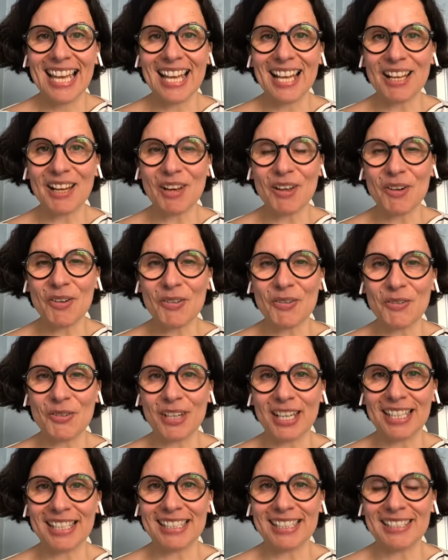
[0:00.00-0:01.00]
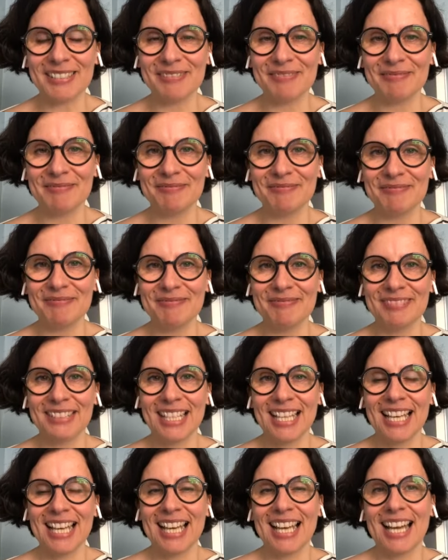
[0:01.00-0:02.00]
Hello, friend.
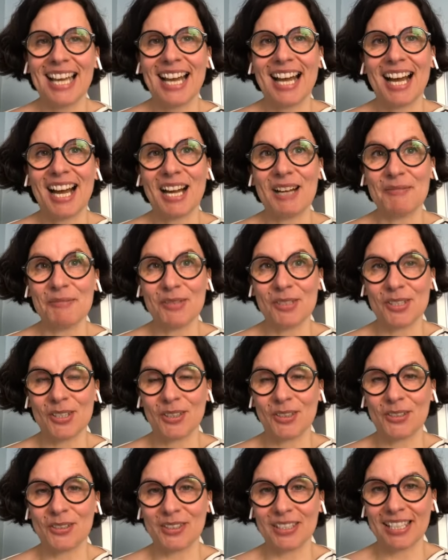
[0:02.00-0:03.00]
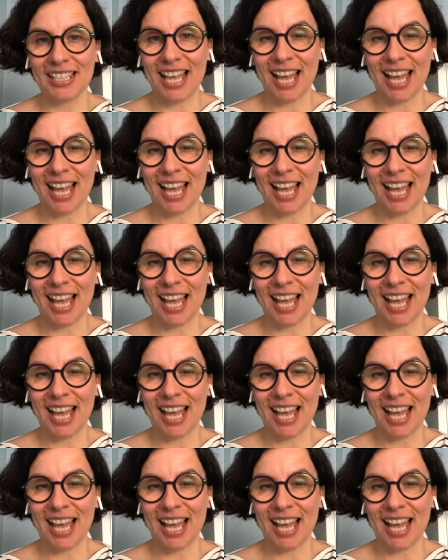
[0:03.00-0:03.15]
I'm so